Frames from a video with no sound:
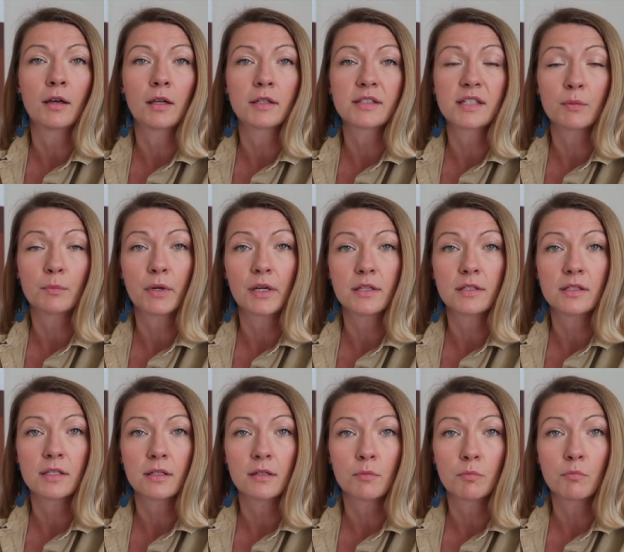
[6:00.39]
somebody
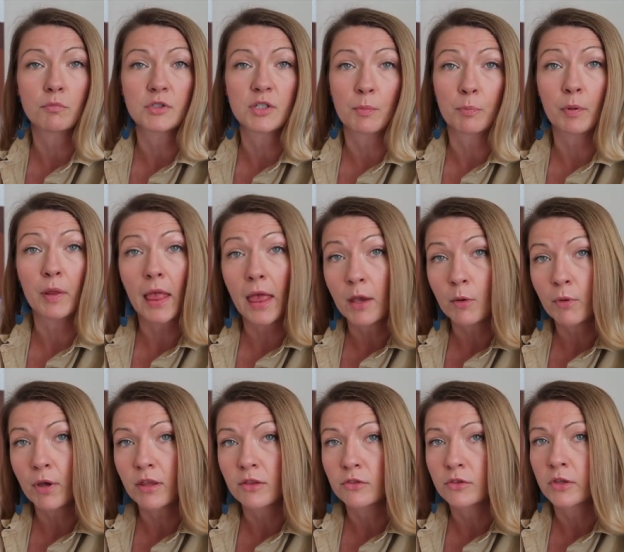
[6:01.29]
to play
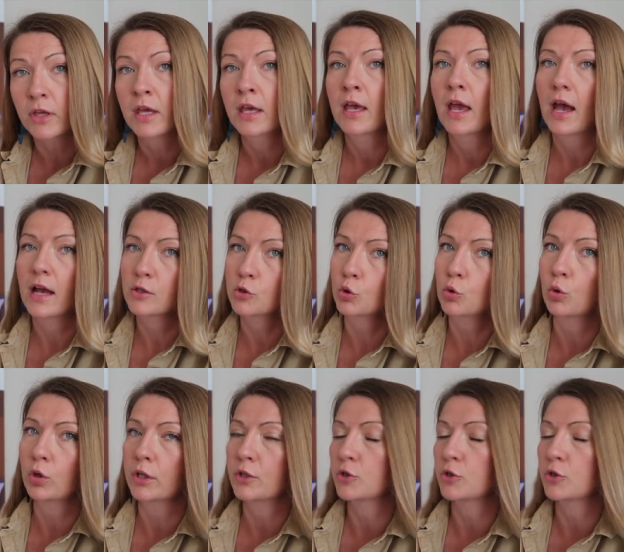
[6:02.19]
with at school